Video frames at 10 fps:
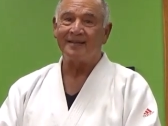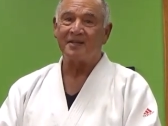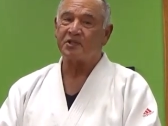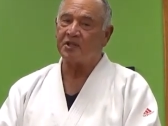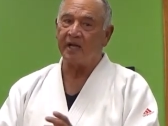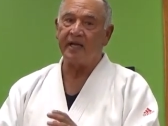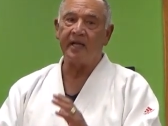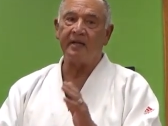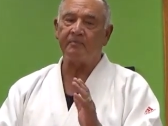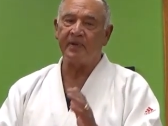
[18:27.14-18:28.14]
Study
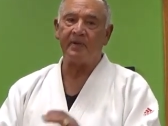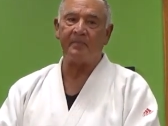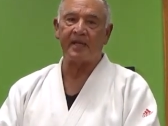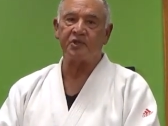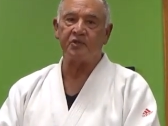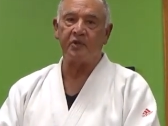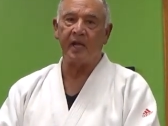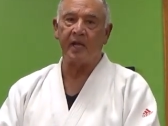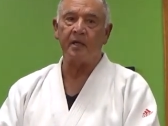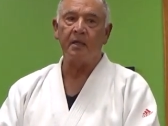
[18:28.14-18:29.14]
it, be the best you
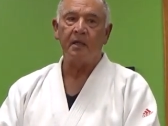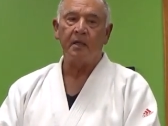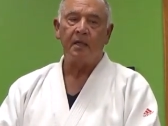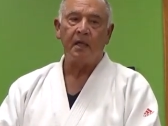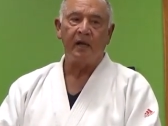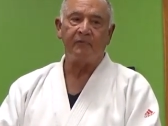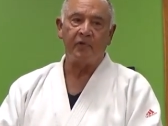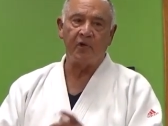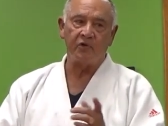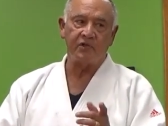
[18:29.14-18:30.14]
can. And for
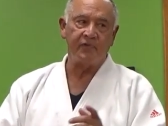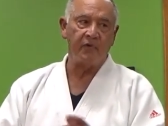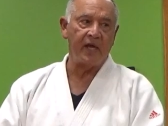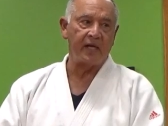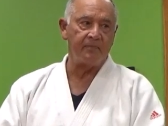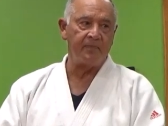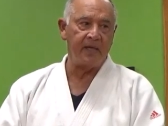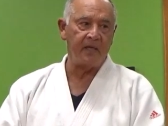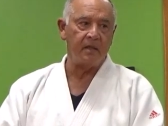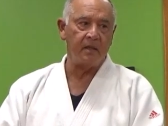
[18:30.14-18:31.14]
those of you that
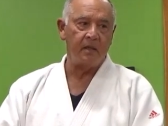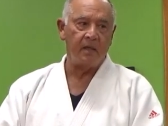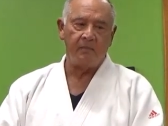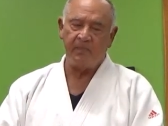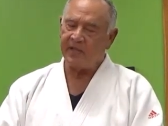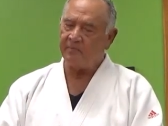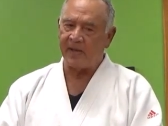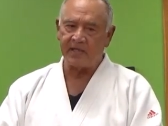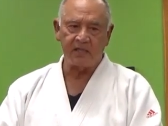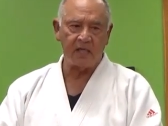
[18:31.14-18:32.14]
compete, be the
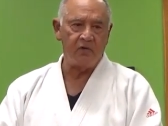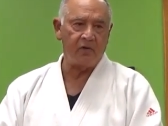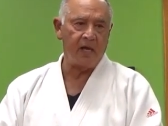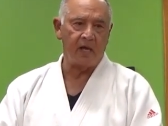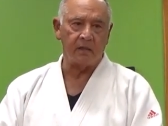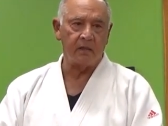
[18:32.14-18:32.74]
best that you can.